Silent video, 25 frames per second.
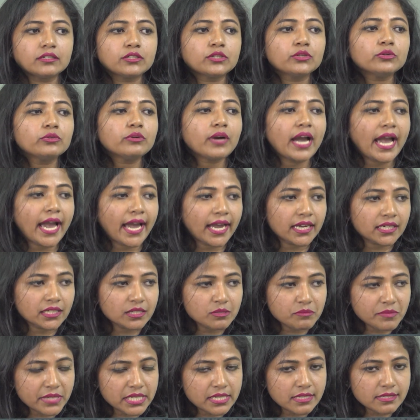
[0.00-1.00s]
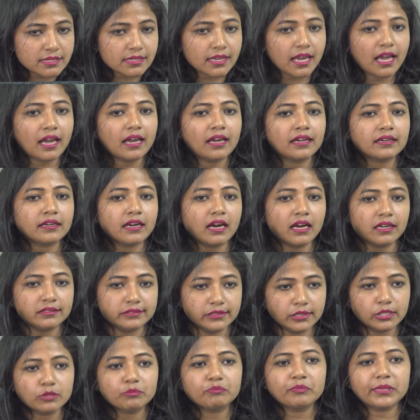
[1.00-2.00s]
to animals and
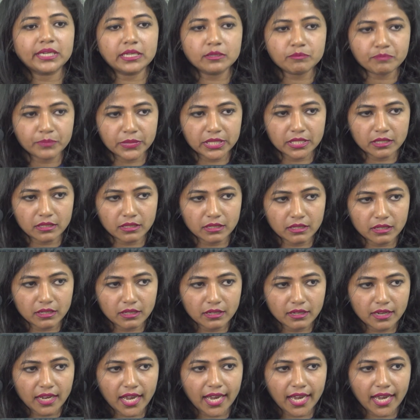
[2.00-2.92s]
other people,